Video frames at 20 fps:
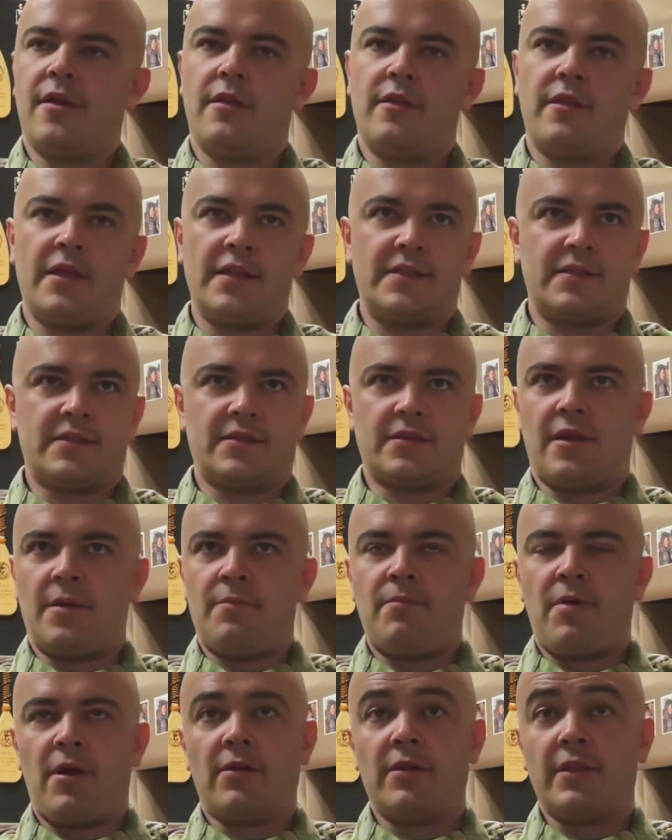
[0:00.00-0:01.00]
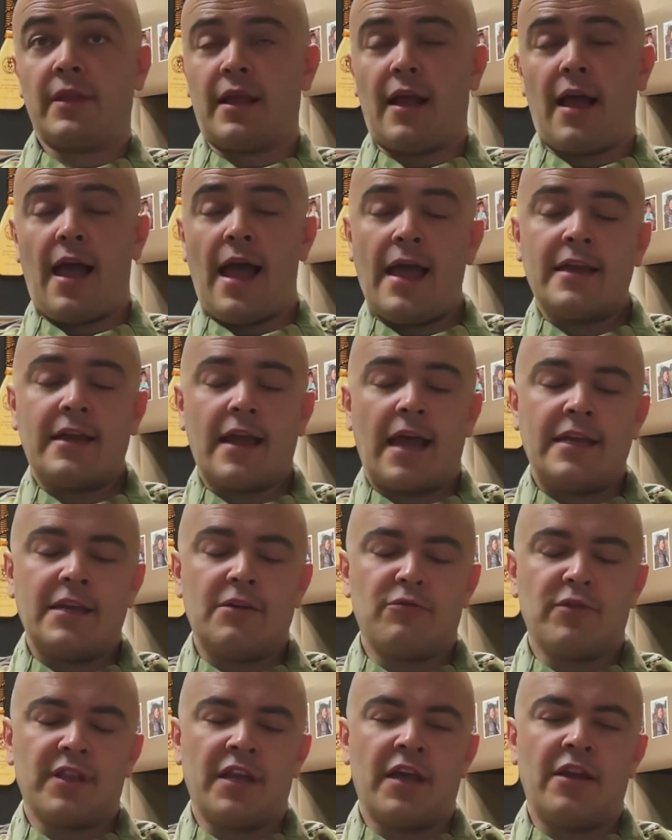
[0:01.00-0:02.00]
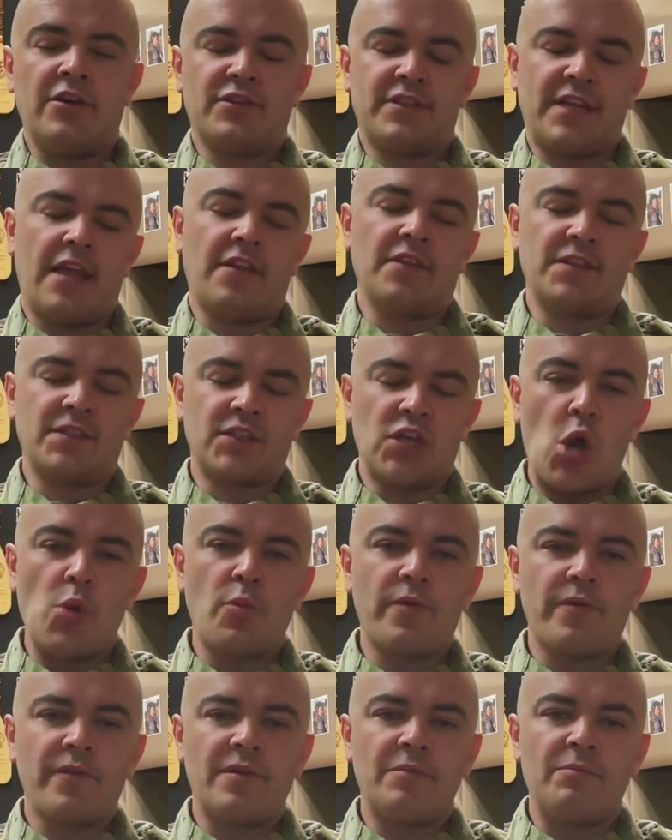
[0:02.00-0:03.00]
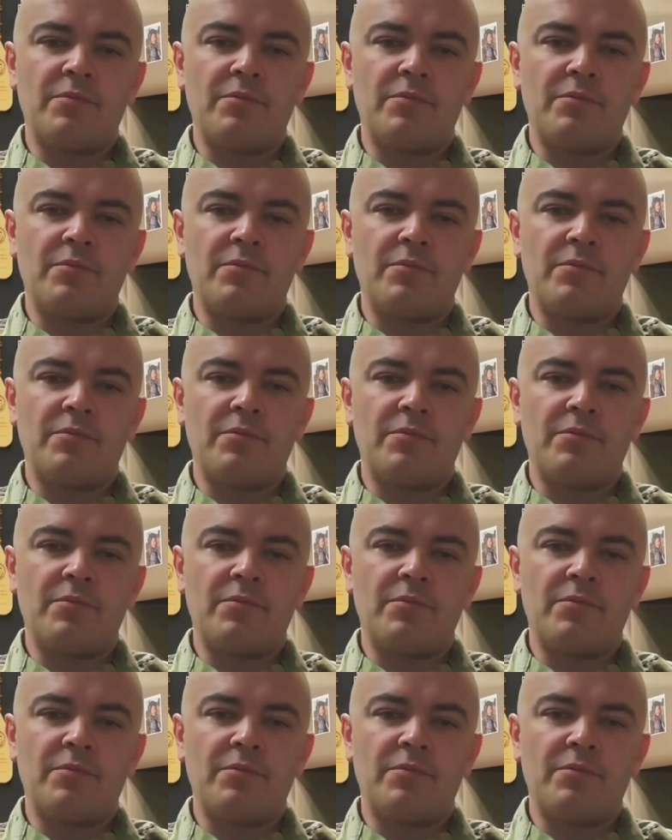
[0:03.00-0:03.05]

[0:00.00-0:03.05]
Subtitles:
It's apparently, I didn't really understand the scope of it,